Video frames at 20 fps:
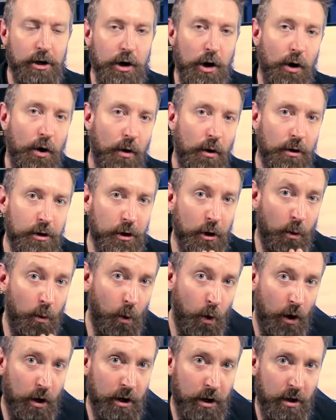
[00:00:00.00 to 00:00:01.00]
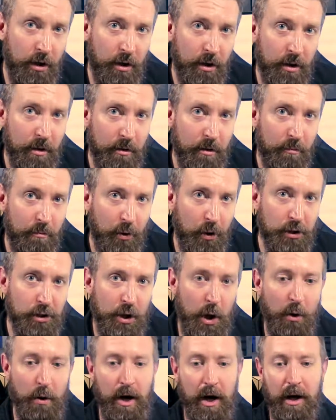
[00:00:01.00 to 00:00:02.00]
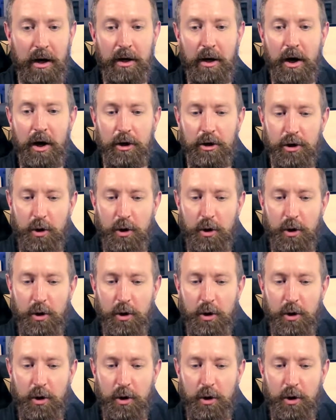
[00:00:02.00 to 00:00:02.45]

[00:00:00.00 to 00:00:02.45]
your work persona,